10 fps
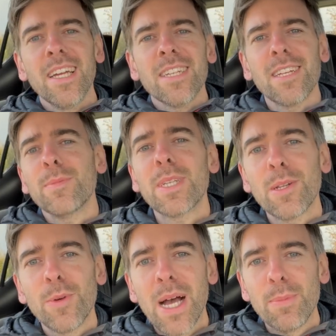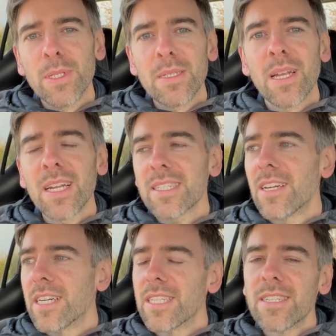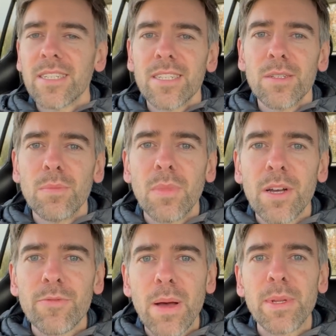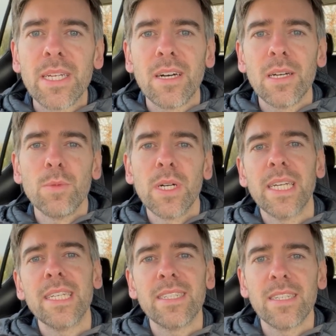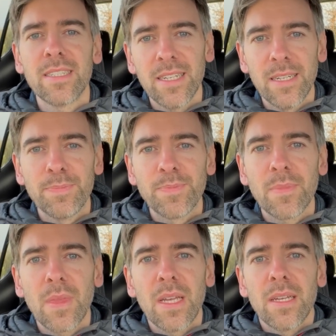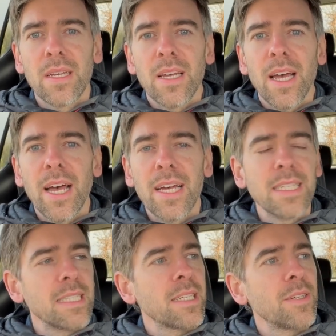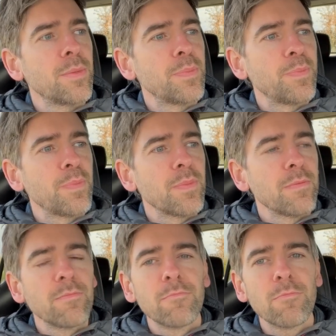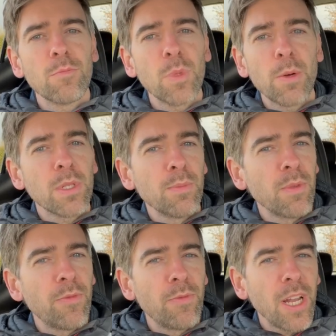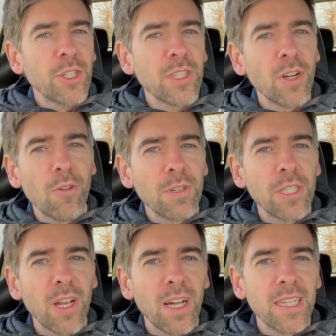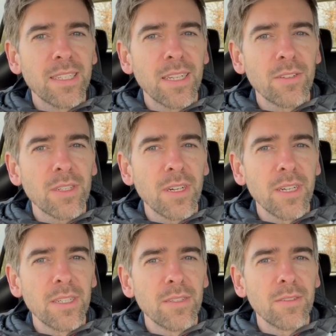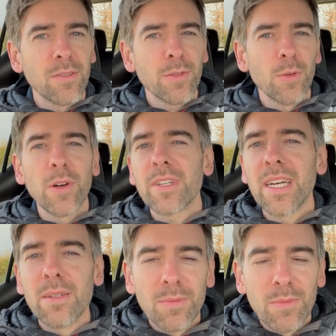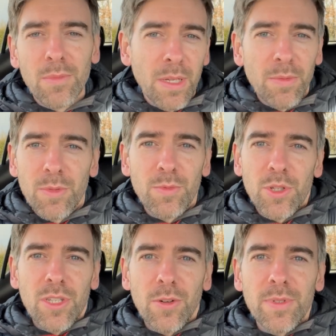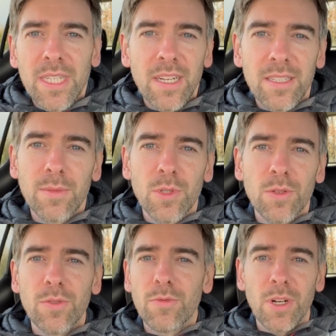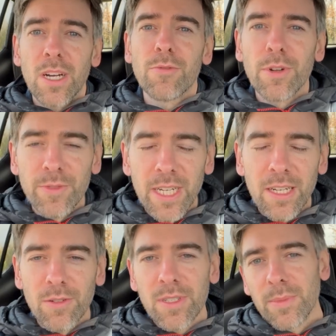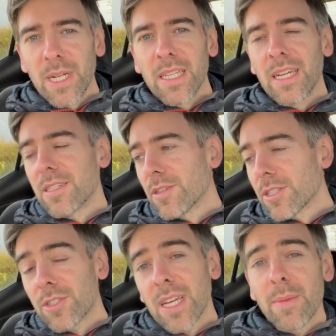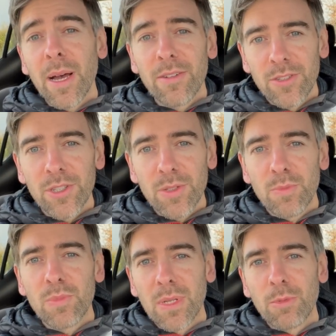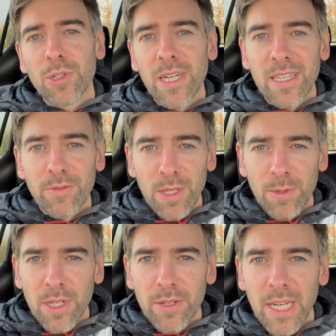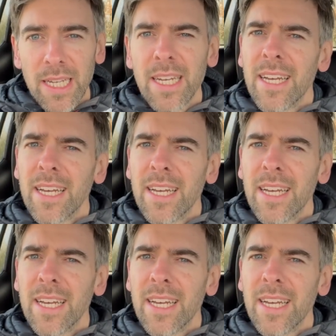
So let me tell you what happened. Last night, my family and I were eating dinner and there were some flashing orange lights outside, and I thought, okay, it's just obviously like some sort of recovery vehicle or something like that. So I just came out and just double checked everything was okay,